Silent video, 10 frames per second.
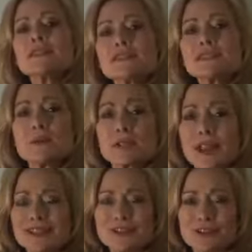This is something
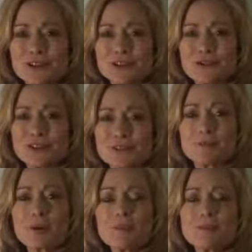I started using
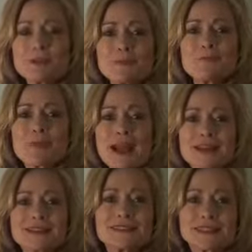probably
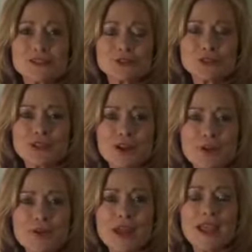back six years
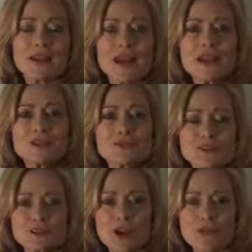ago, and I use
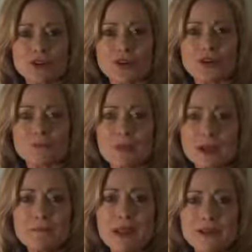a software called
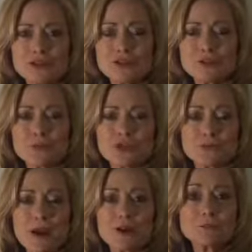Mind Manager, which
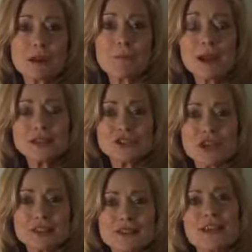is powered by
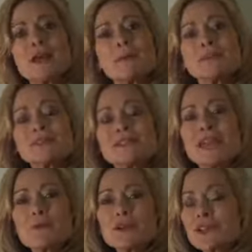MindJet. But
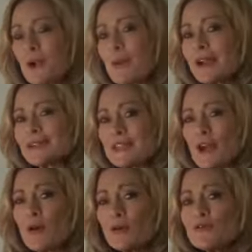today we're going to go back to
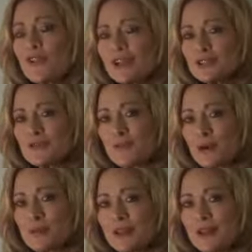the old-fashioned
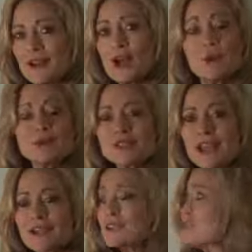formula, which is
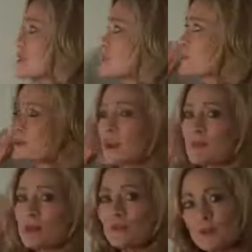actually just with a
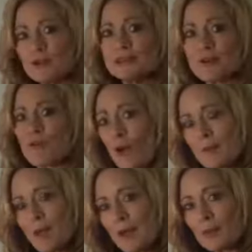beautiful piece of
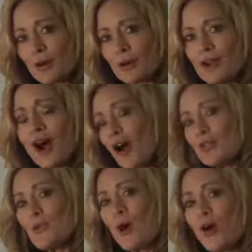white paper on
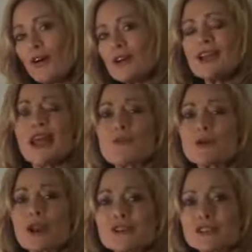the wall, and
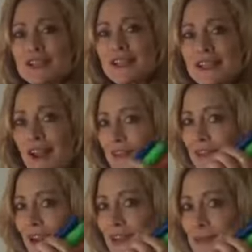we're actually going to get out
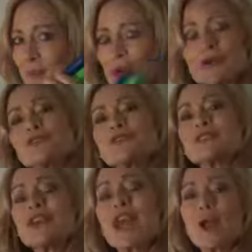the colored
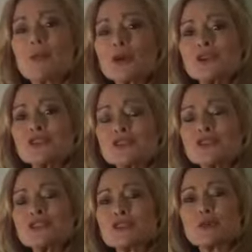markers, and we're going to
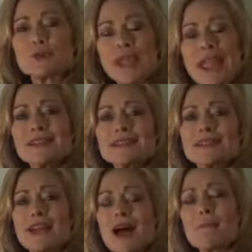just create
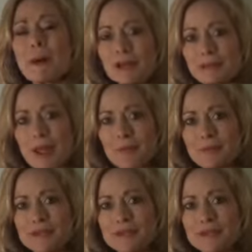a mind map.